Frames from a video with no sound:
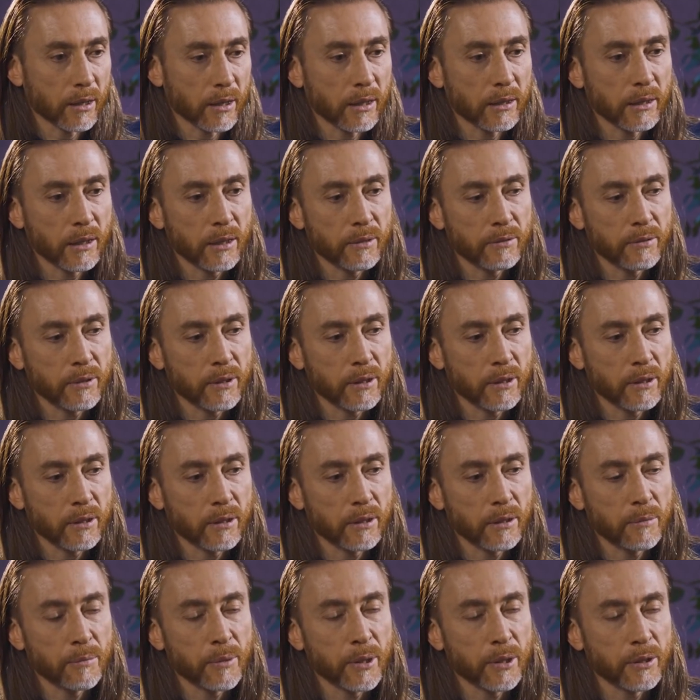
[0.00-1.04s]
And when you have an
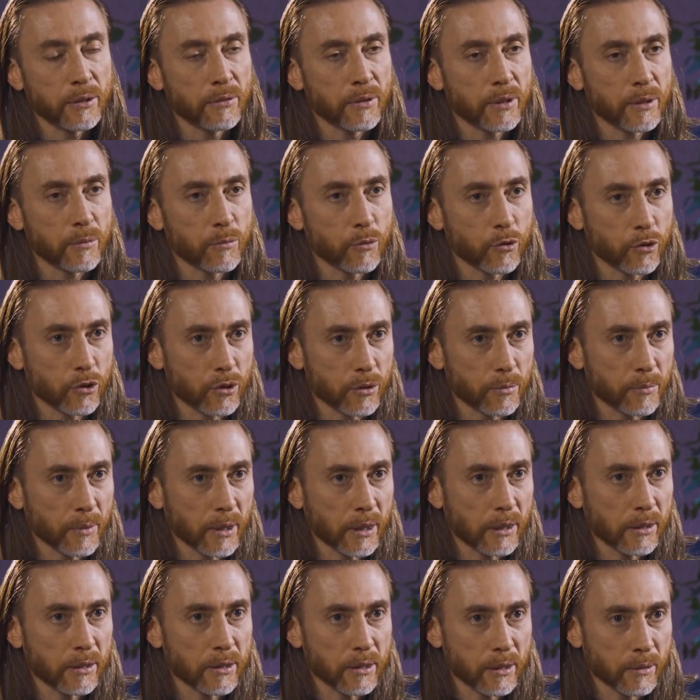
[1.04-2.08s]
opportunity to pray
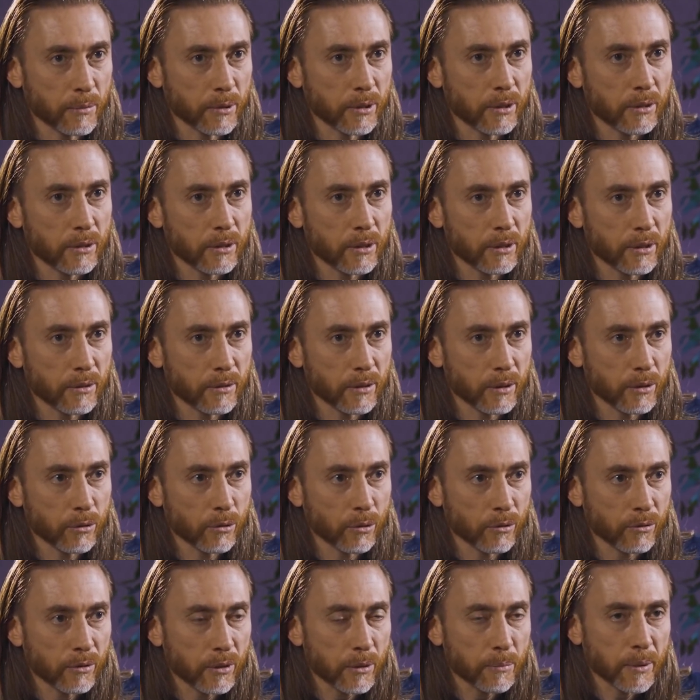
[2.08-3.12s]
and meditate,
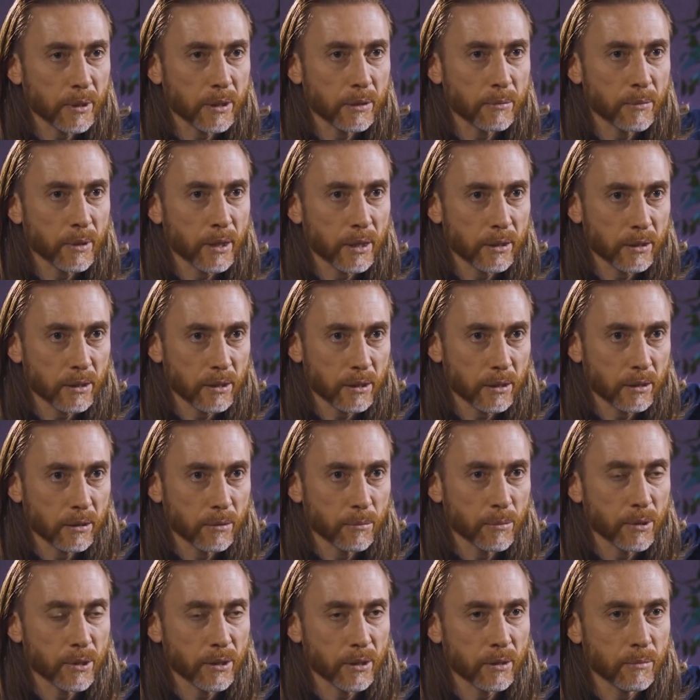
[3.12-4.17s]
you ascend to heaven
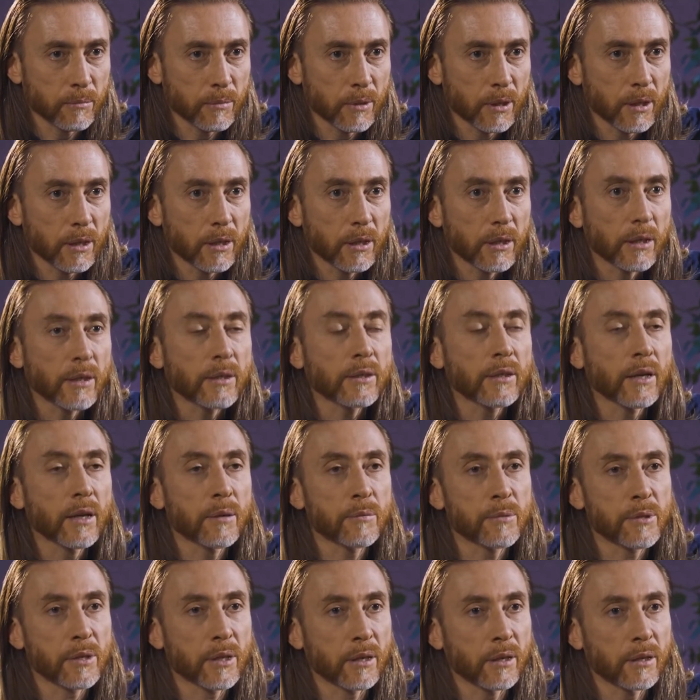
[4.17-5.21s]
and try to gain
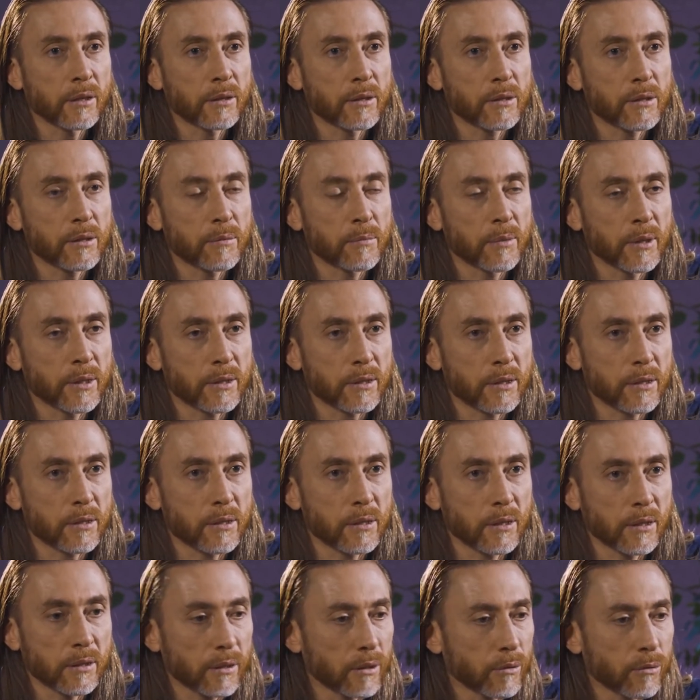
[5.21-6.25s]
self-awareness
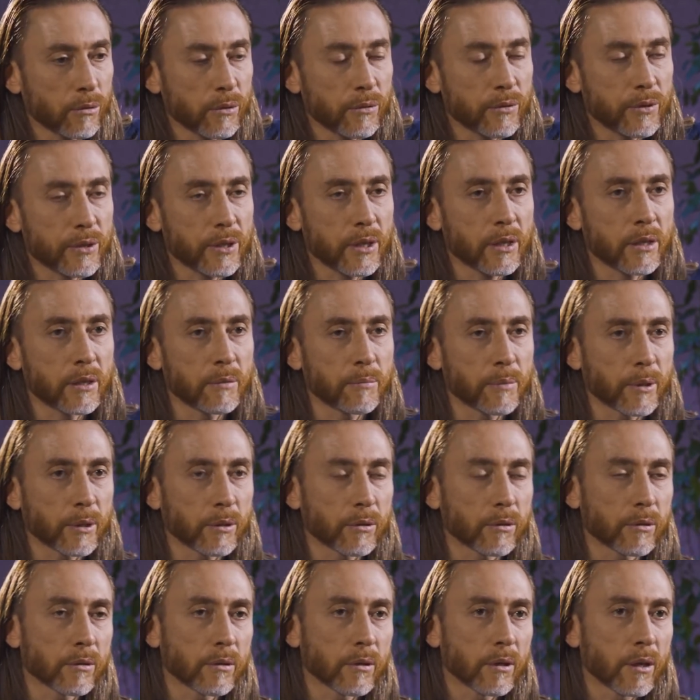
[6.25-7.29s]
there. This is a
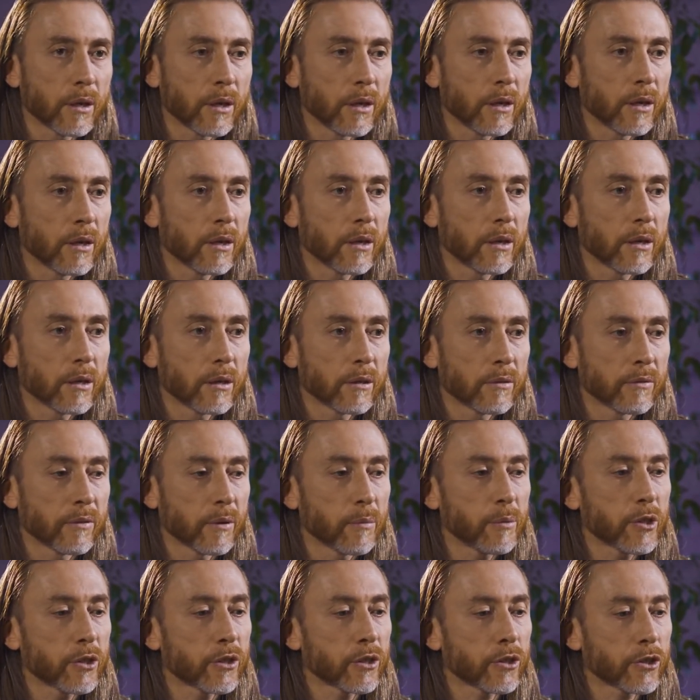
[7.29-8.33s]
universal approach.
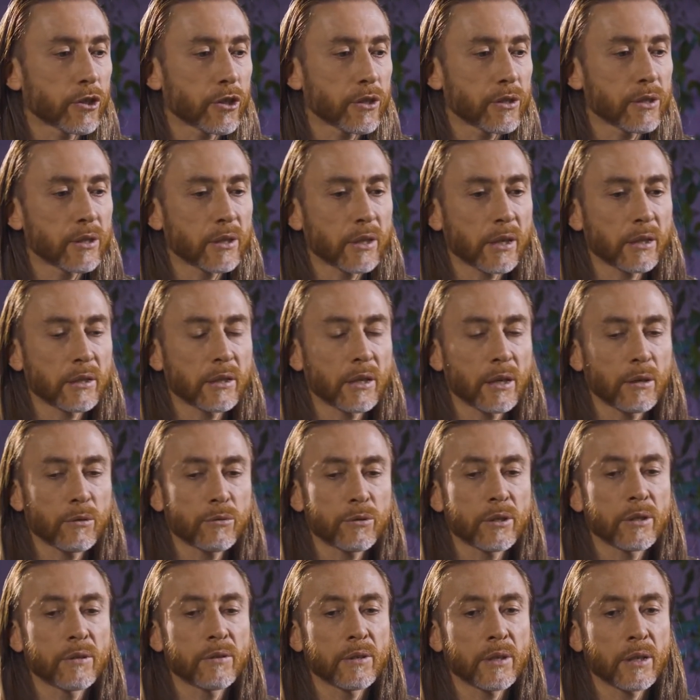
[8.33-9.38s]
In ordinary
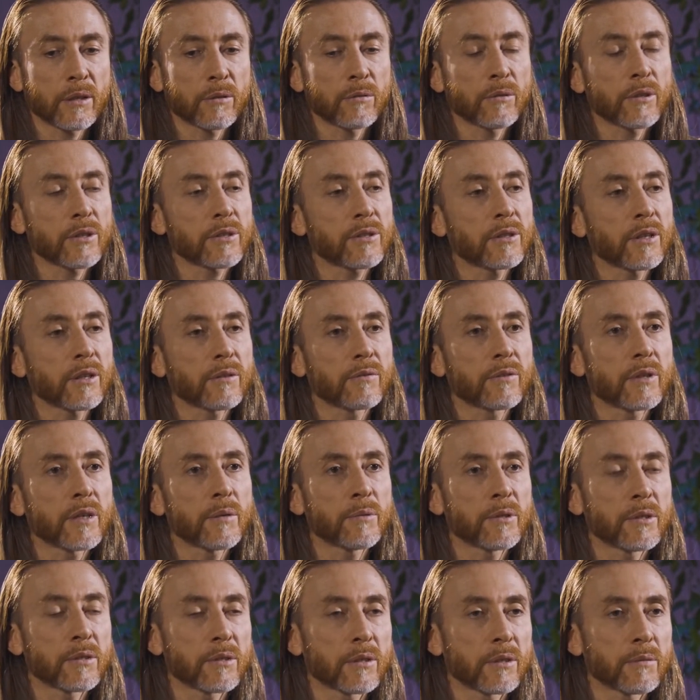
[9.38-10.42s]
life, when people say that they
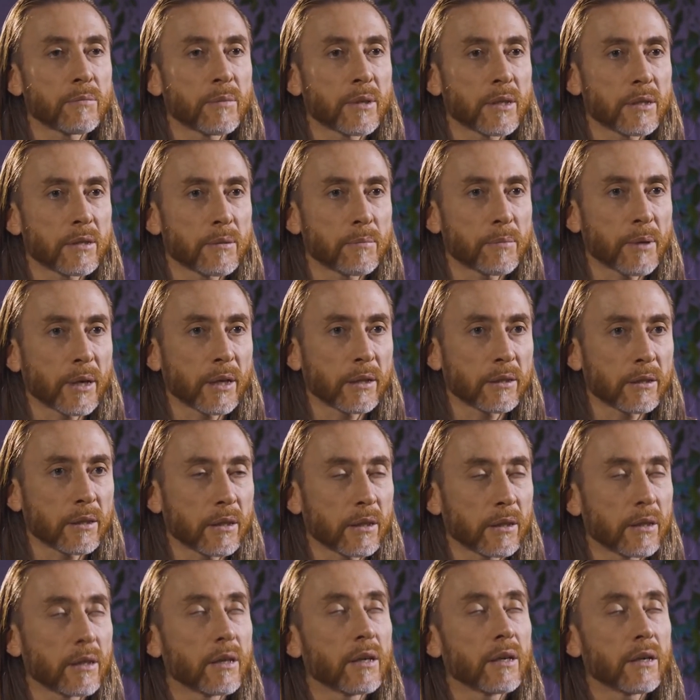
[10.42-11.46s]
don't have time to
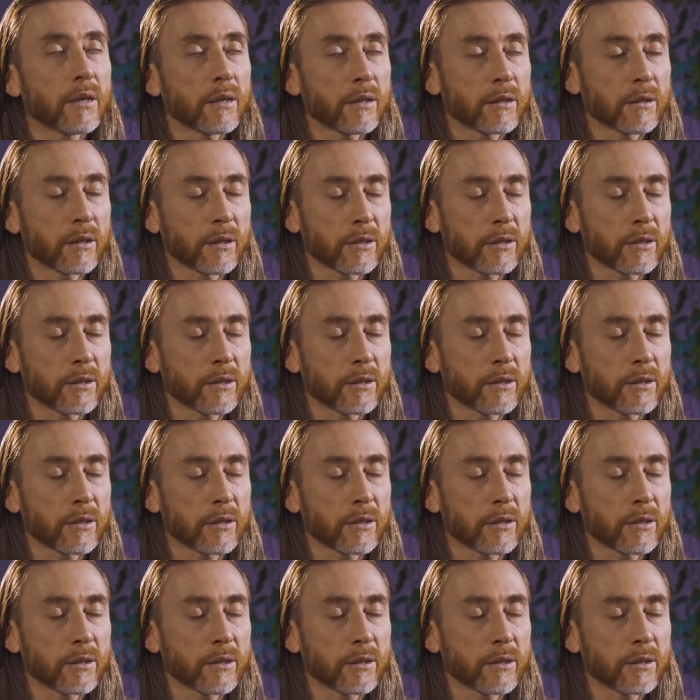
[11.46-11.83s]
practice,